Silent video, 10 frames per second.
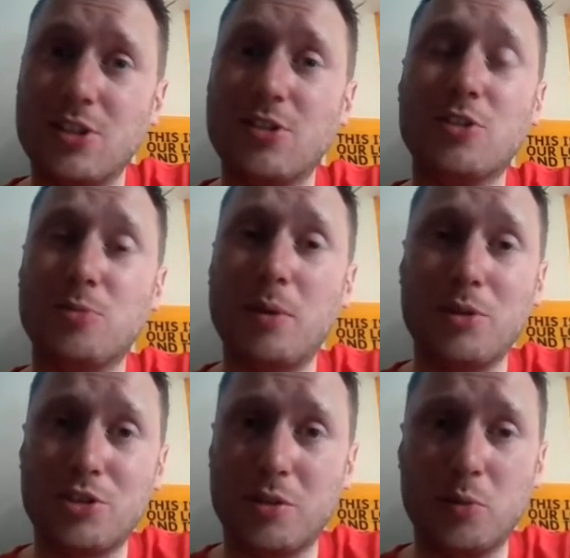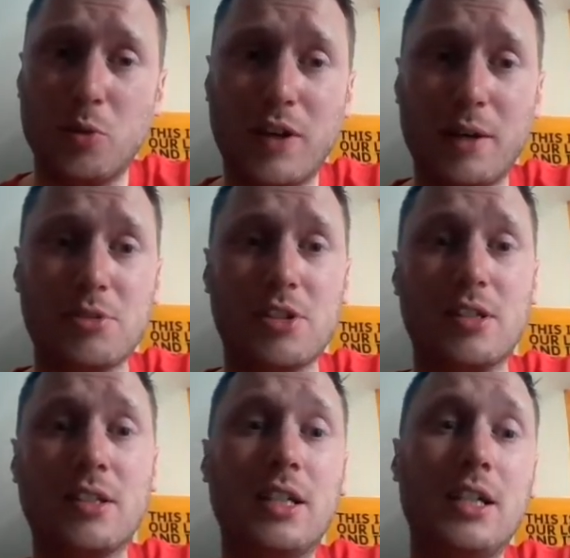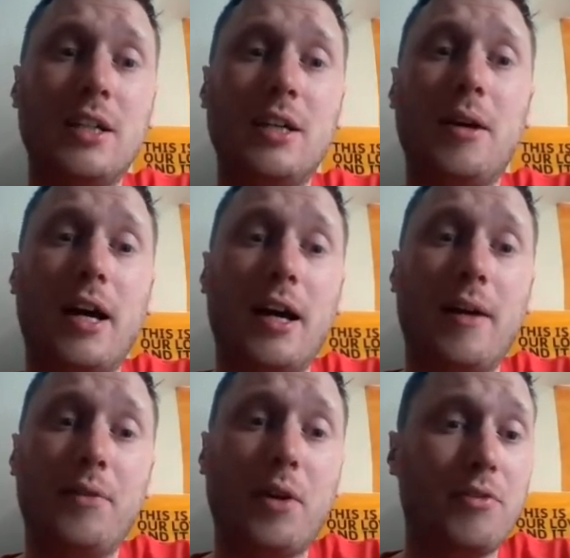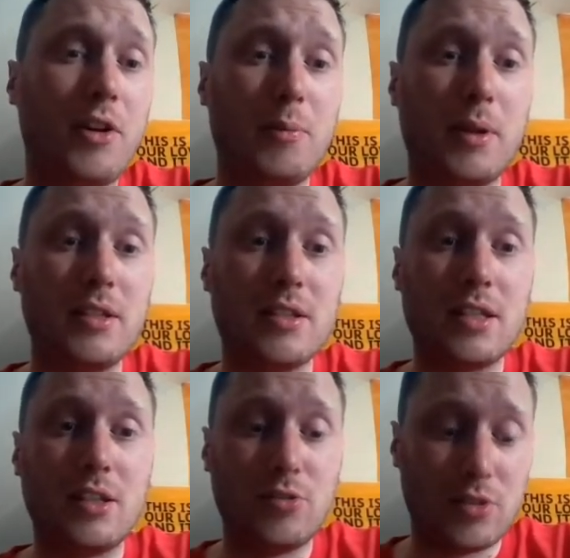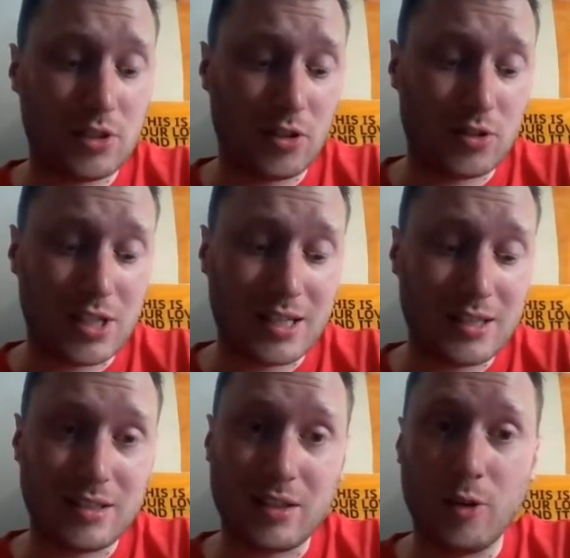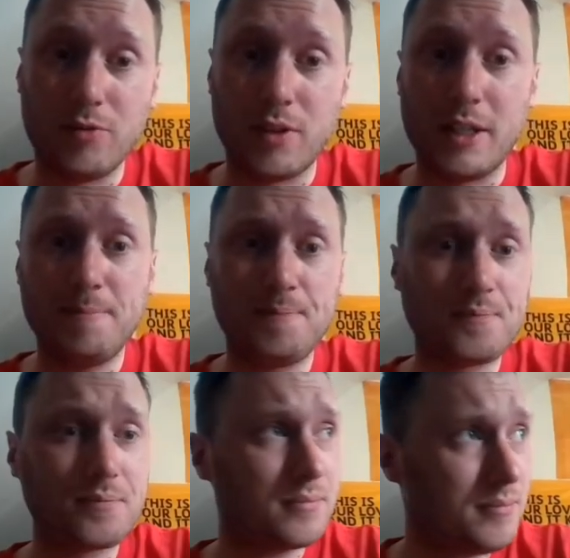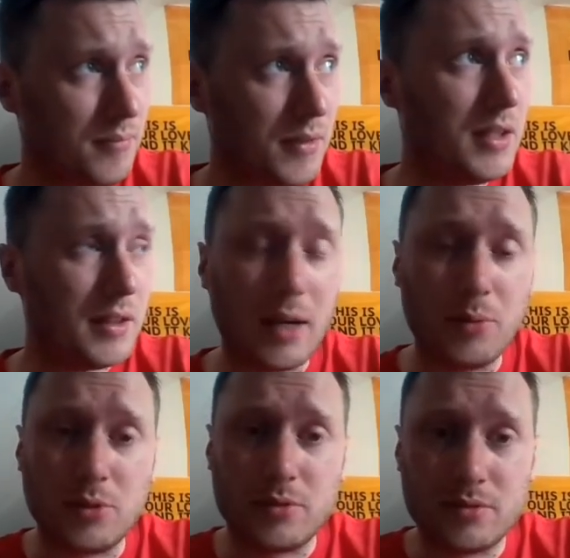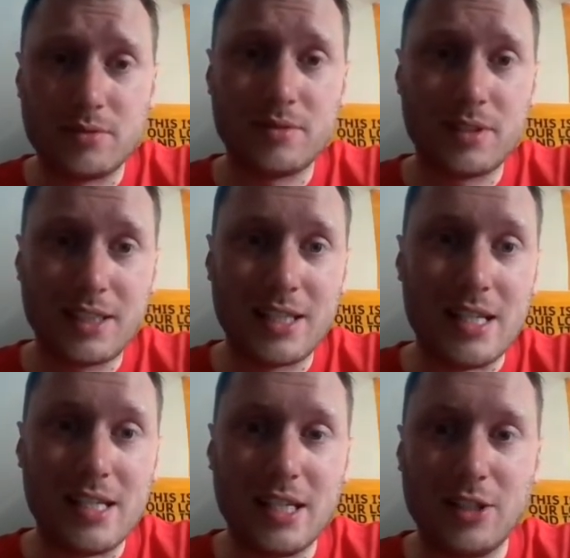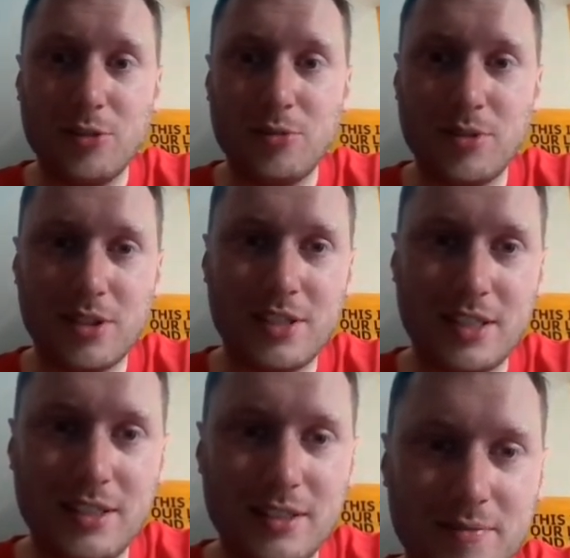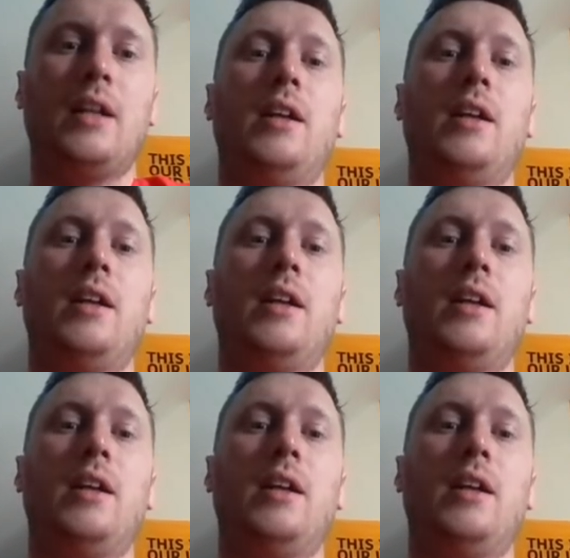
that he doesn't spend much time in Wolverhampton. I'm very pleased that they're using his contacts, and hopefully that will continue this season.